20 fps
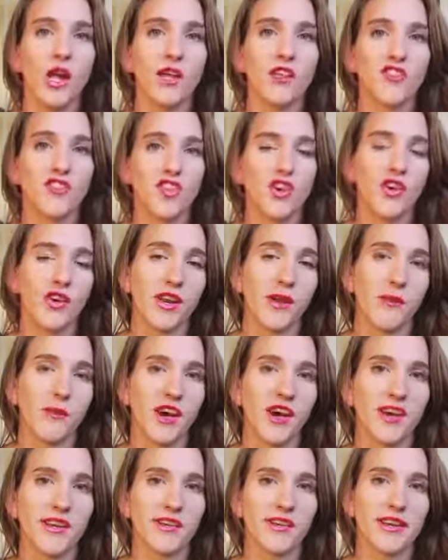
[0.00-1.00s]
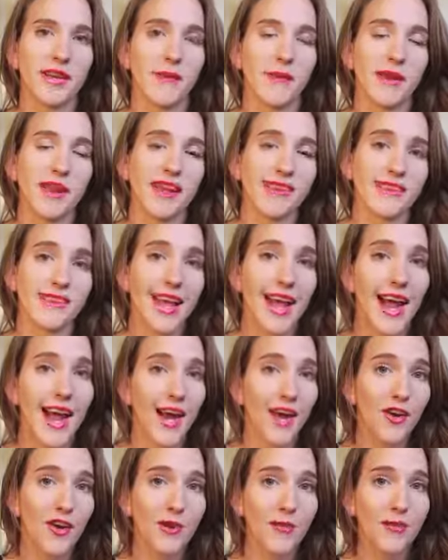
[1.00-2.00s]
sodium content because the
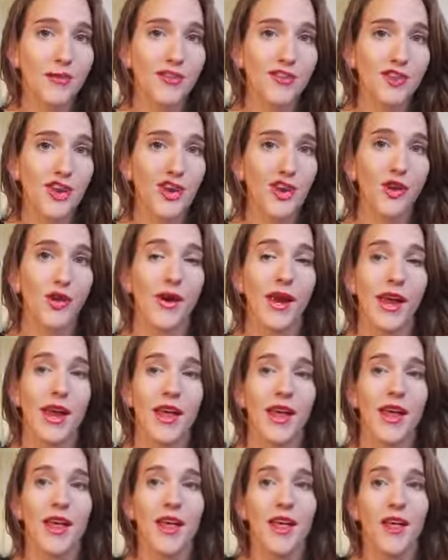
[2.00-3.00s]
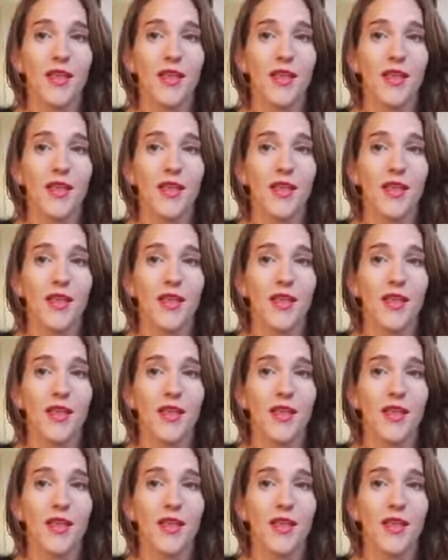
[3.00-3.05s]
higher up in salt you get,